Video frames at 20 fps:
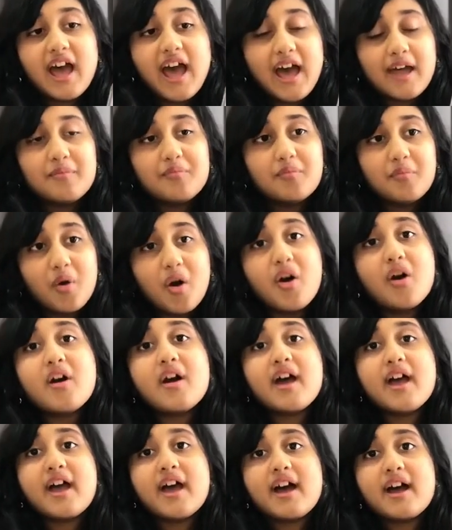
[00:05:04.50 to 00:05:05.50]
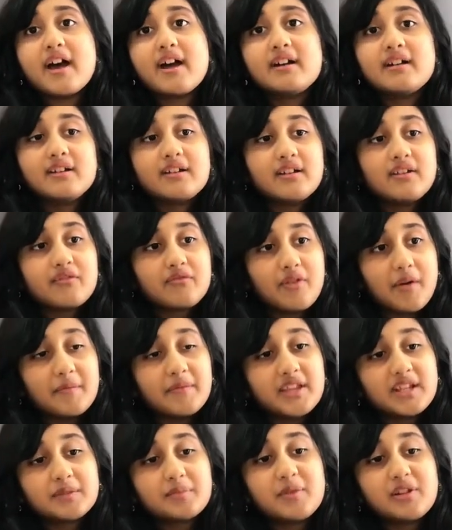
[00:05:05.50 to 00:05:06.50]
add more air from
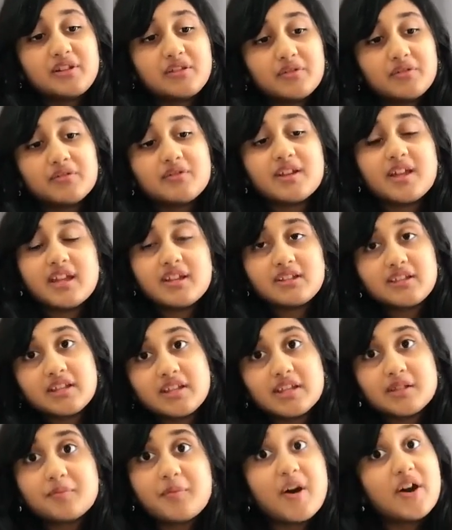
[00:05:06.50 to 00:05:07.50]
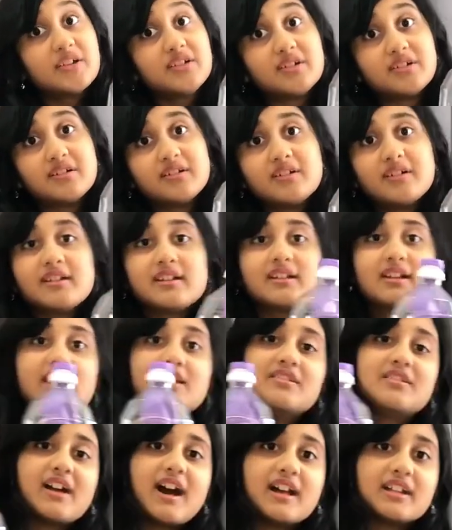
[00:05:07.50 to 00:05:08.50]
this balloon into this bottle? Can
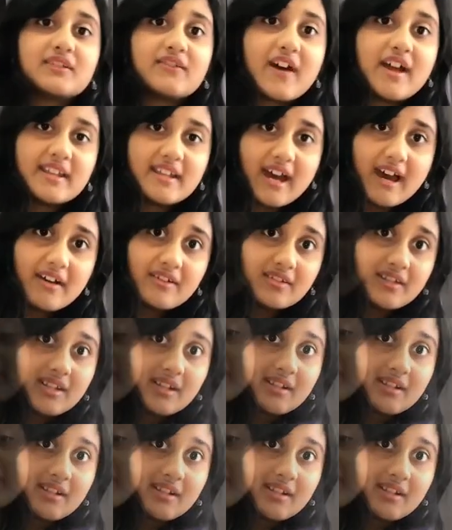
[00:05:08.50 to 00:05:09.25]
you guys find out?